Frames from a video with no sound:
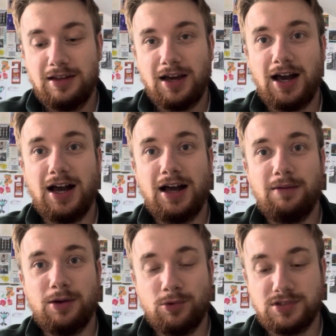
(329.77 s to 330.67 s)

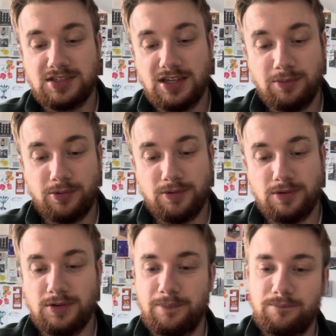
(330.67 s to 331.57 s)
It would sit,
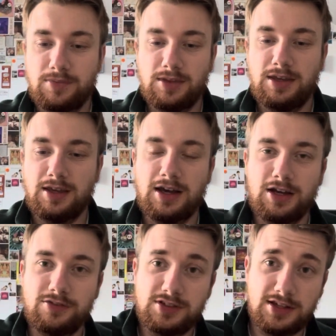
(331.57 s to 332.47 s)
but it
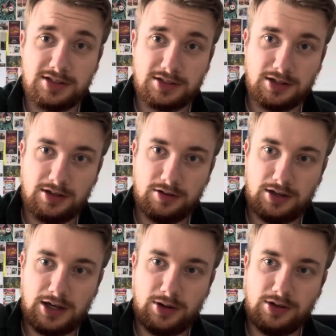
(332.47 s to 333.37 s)
kind of sits
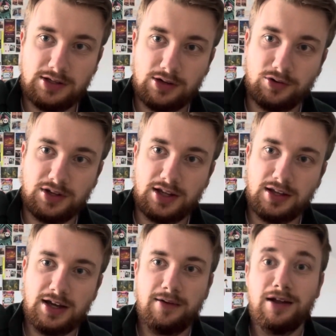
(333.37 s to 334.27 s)
when you hold it like
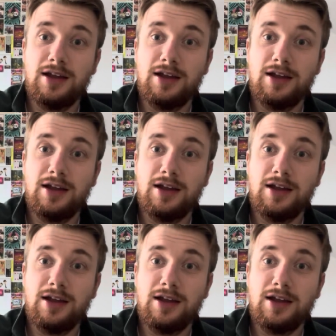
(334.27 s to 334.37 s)
that.